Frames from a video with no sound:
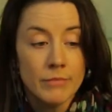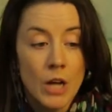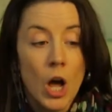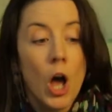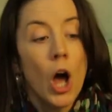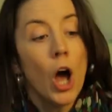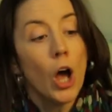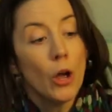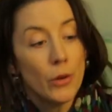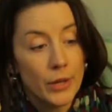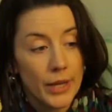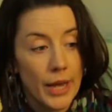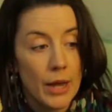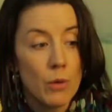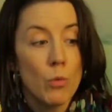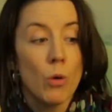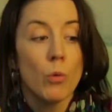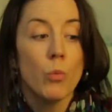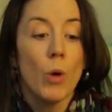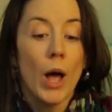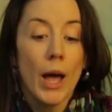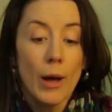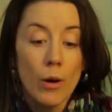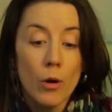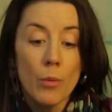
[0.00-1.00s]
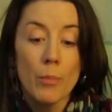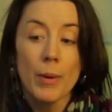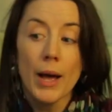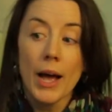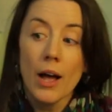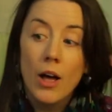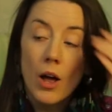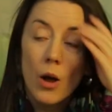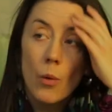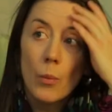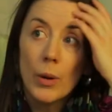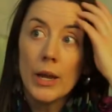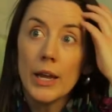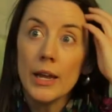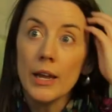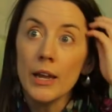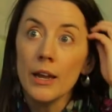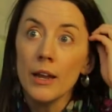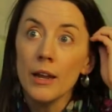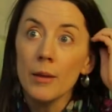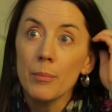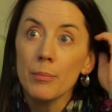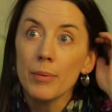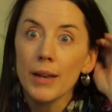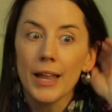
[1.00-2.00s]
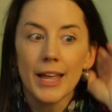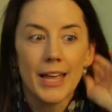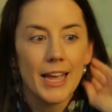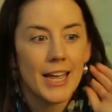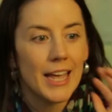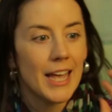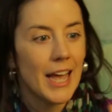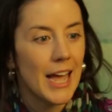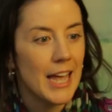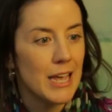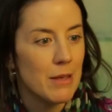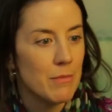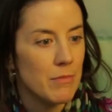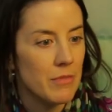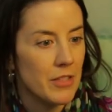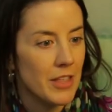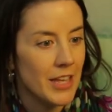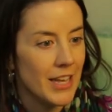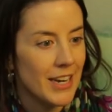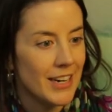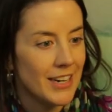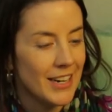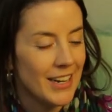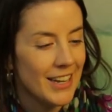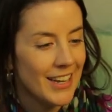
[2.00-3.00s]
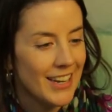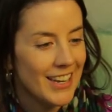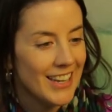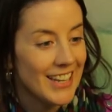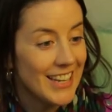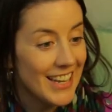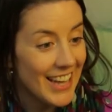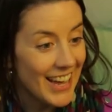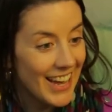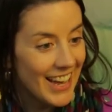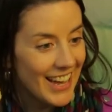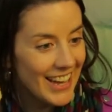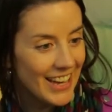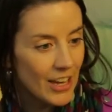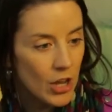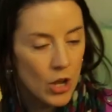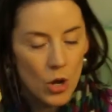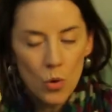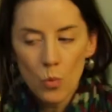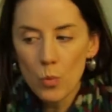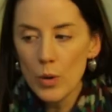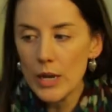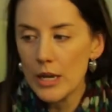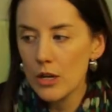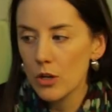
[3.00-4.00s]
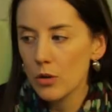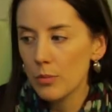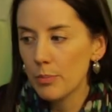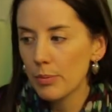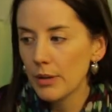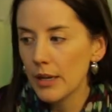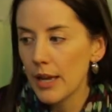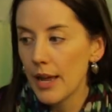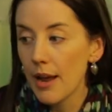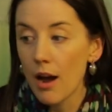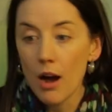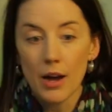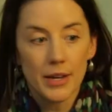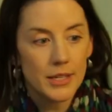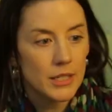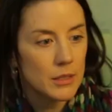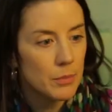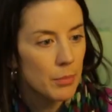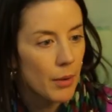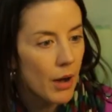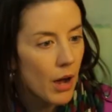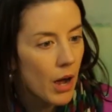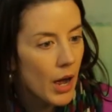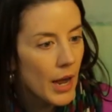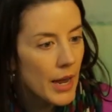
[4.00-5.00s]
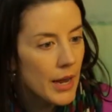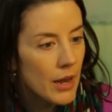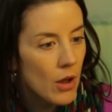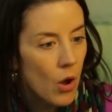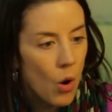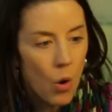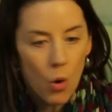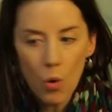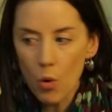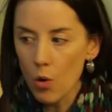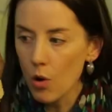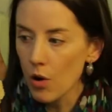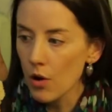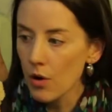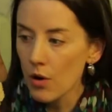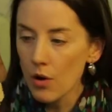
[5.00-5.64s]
Okay, well, how about we play a game then? Yeah, we could play I Spy or...